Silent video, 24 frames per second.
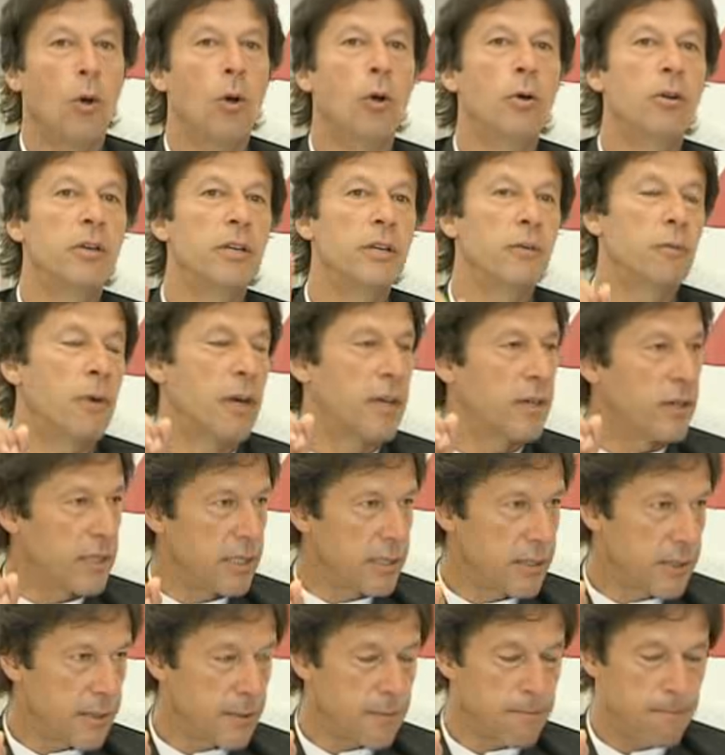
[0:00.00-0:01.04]
Only one
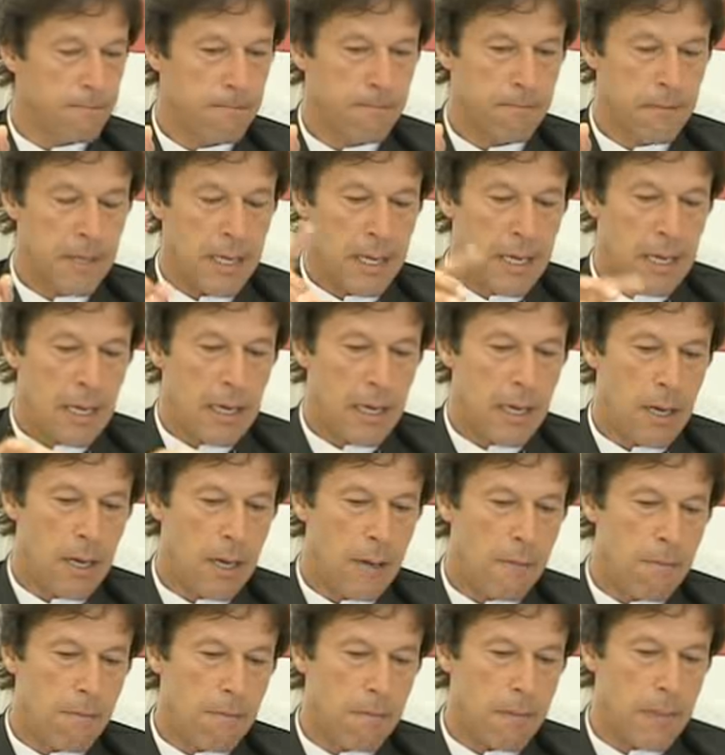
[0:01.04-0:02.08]
reason.
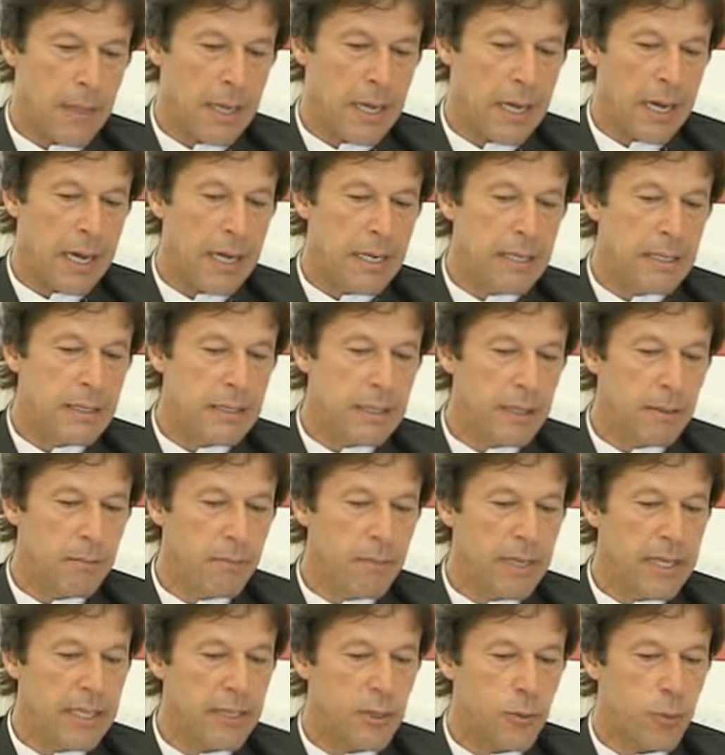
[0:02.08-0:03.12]
Until
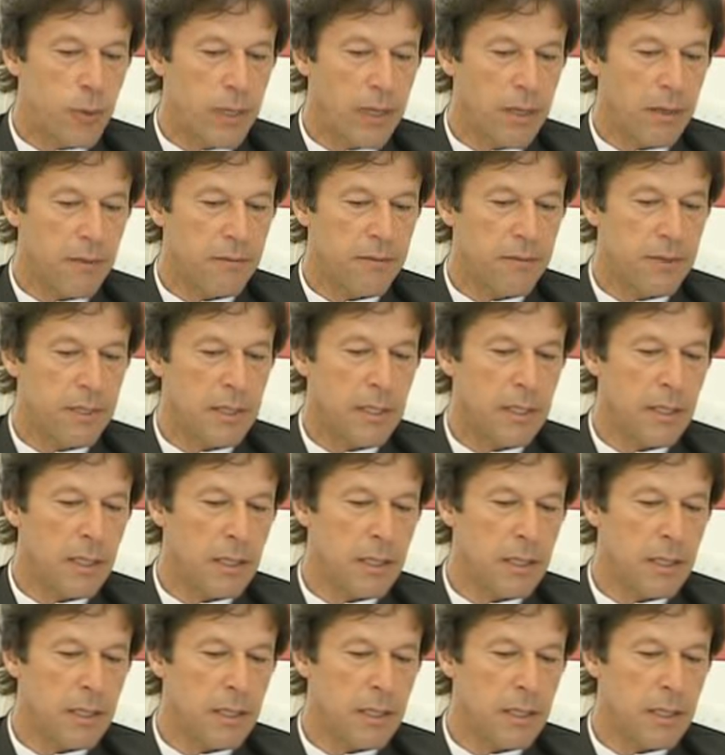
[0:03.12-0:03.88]
May 12th,